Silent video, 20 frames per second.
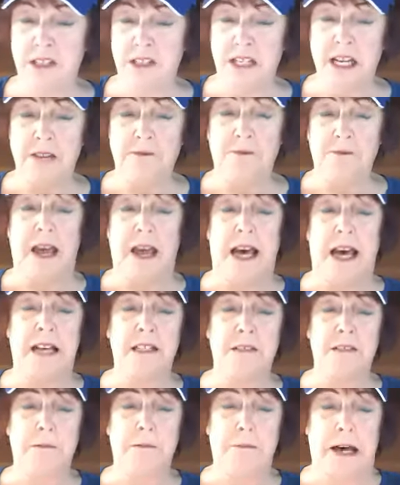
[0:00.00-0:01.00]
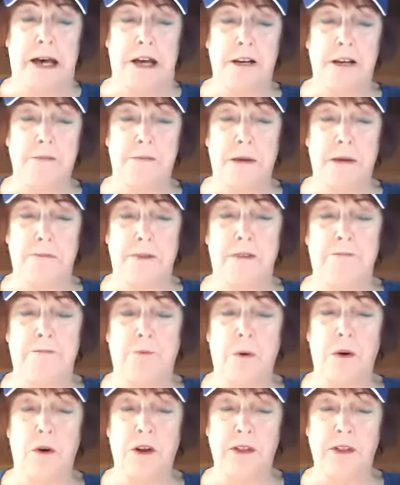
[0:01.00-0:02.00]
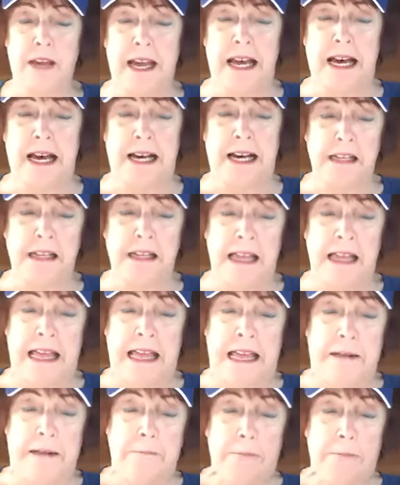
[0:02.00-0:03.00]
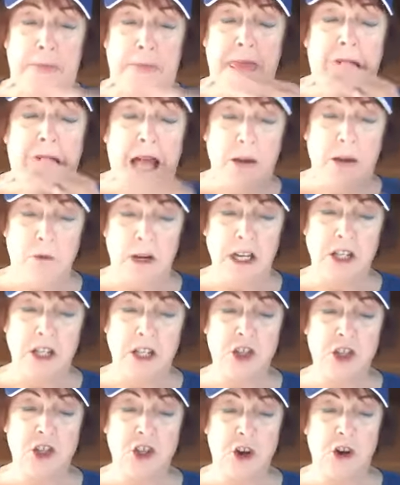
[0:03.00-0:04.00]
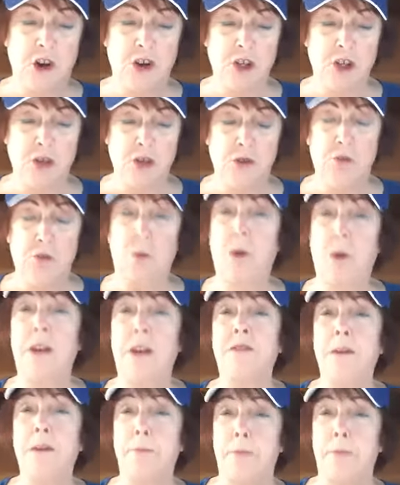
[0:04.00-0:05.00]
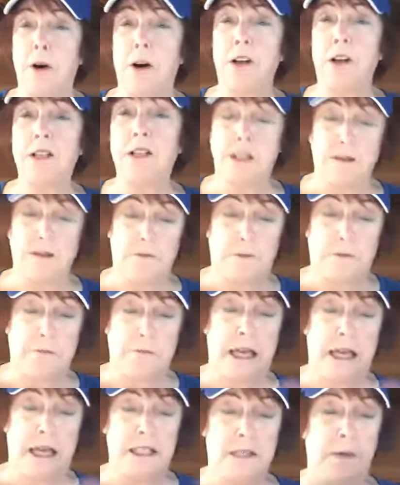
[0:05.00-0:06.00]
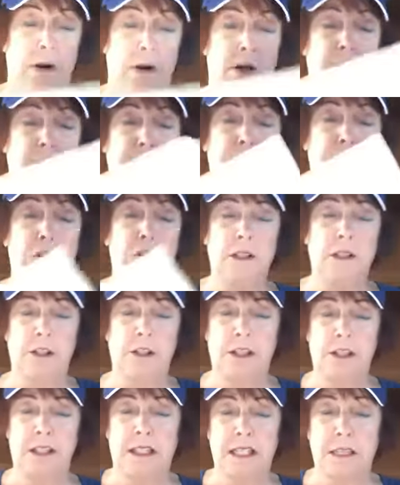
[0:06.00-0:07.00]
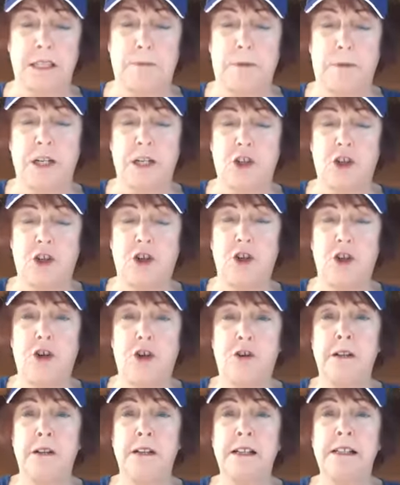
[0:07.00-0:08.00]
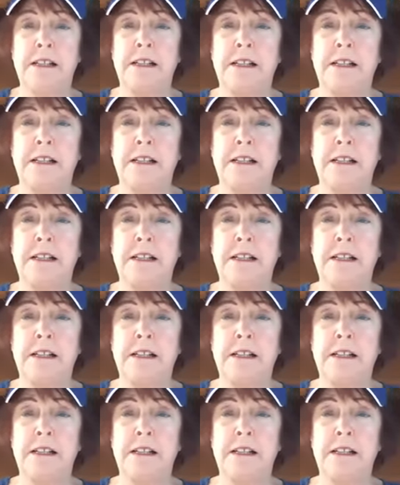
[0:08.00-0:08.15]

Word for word: interesting facts about it. But before that, I wanted to show you what the parts of a baseball. You can look at this picture